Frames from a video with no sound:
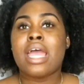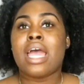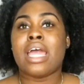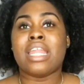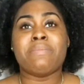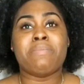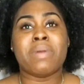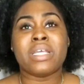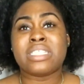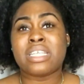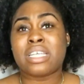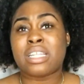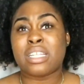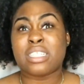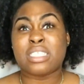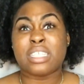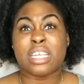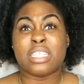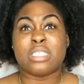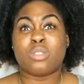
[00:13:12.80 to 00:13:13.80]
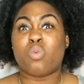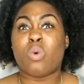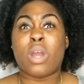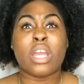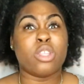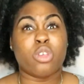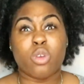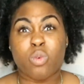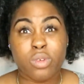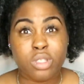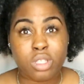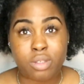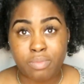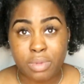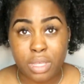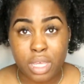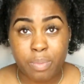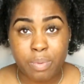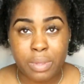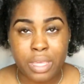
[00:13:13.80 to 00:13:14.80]
and it basically says, why do you want to
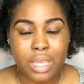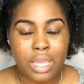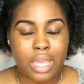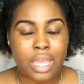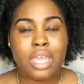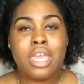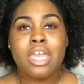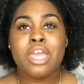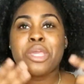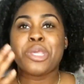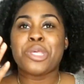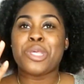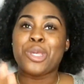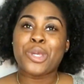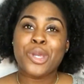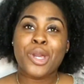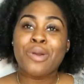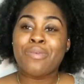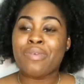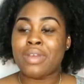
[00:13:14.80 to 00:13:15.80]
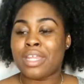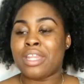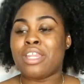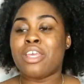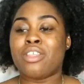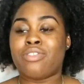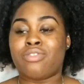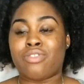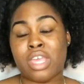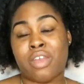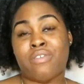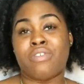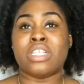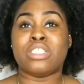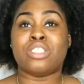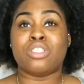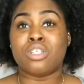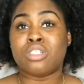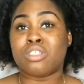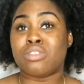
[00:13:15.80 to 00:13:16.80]
be a PA? You go in, there
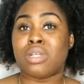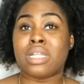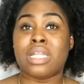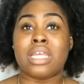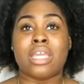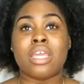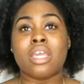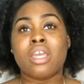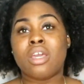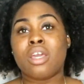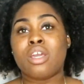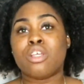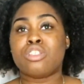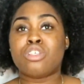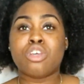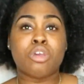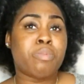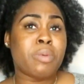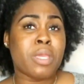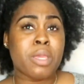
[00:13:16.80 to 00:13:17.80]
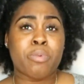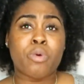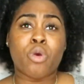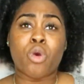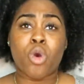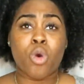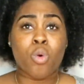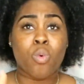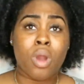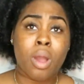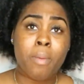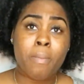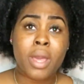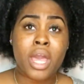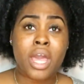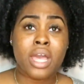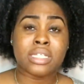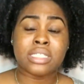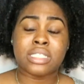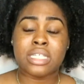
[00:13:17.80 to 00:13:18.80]
is usually 2 people or 1
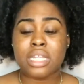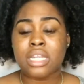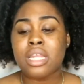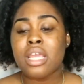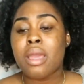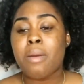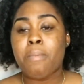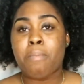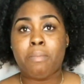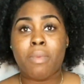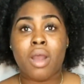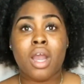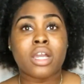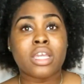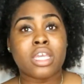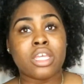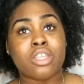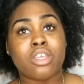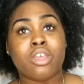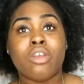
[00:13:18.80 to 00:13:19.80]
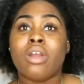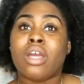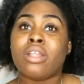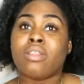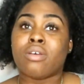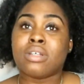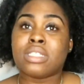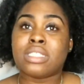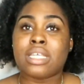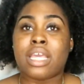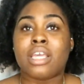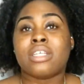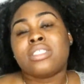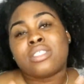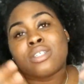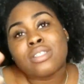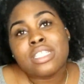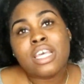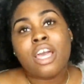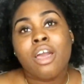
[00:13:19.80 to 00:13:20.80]
person marking you, and they'll say,
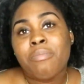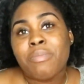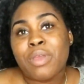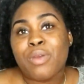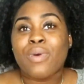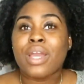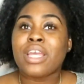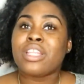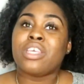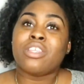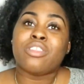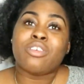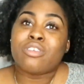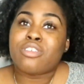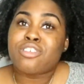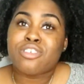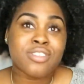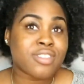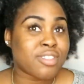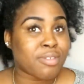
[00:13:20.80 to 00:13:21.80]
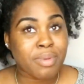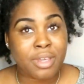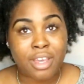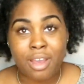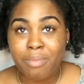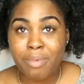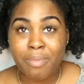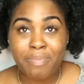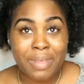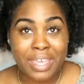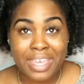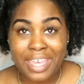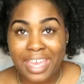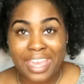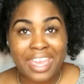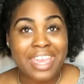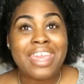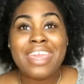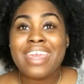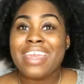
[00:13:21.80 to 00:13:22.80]
so tell me, why did you choose to become a
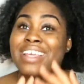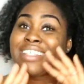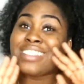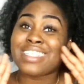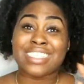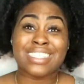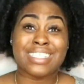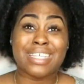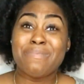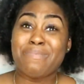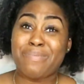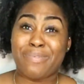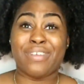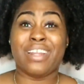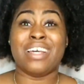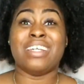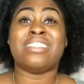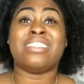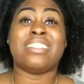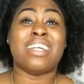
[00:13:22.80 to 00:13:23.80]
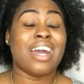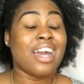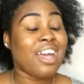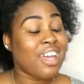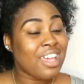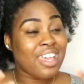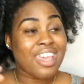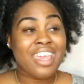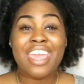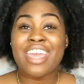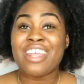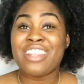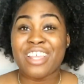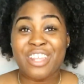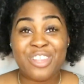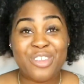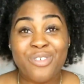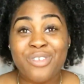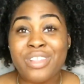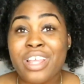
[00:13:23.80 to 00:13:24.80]
PA? It's as simple as that. And
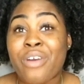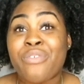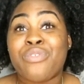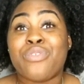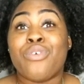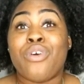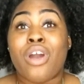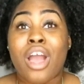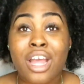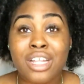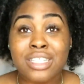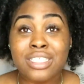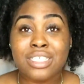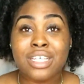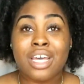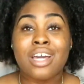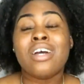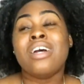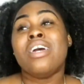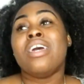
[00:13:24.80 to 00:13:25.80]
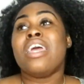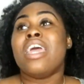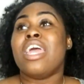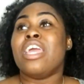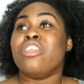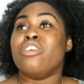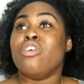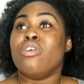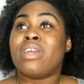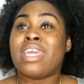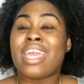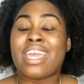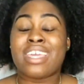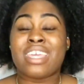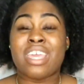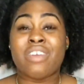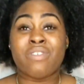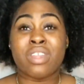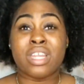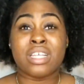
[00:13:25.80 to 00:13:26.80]
then you would have to answer, and you get
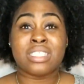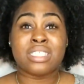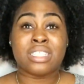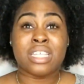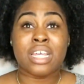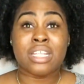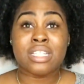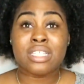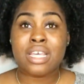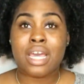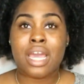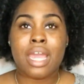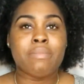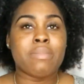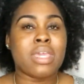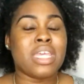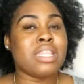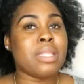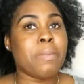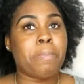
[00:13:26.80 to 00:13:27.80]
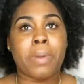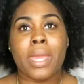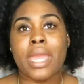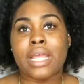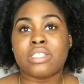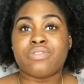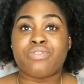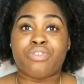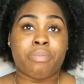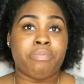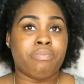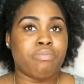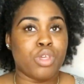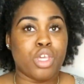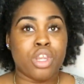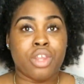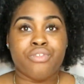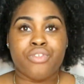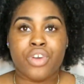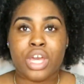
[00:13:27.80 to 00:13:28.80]
given a set time. It depends from
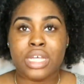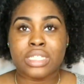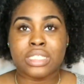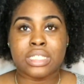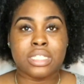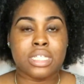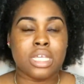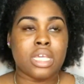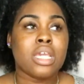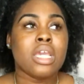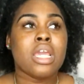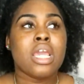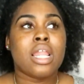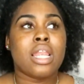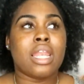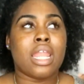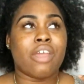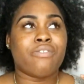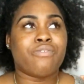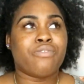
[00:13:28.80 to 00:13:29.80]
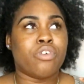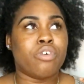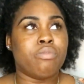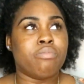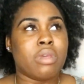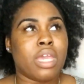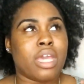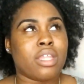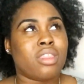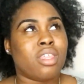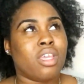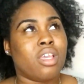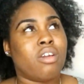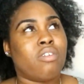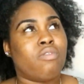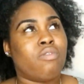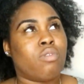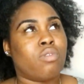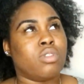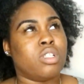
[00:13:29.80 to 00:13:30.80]
university. Like for me, I think
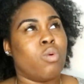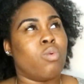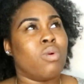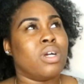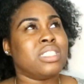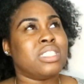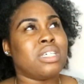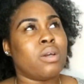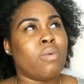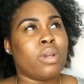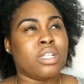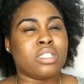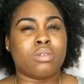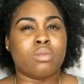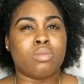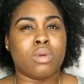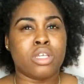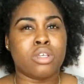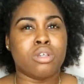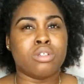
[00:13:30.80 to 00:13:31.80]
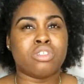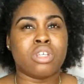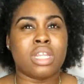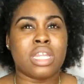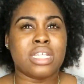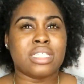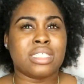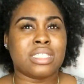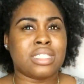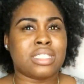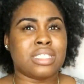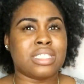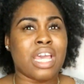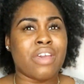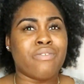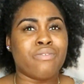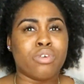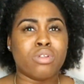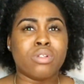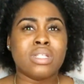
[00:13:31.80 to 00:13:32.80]
the ones I went to were usually
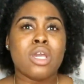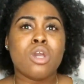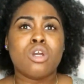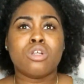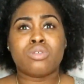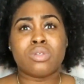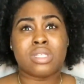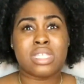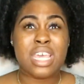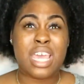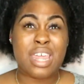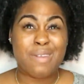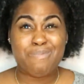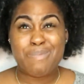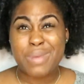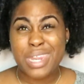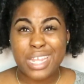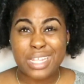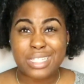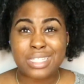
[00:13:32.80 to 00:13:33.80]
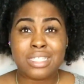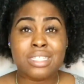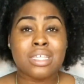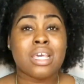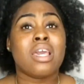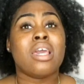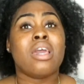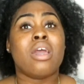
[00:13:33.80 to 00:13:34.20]
7 to 10 minutes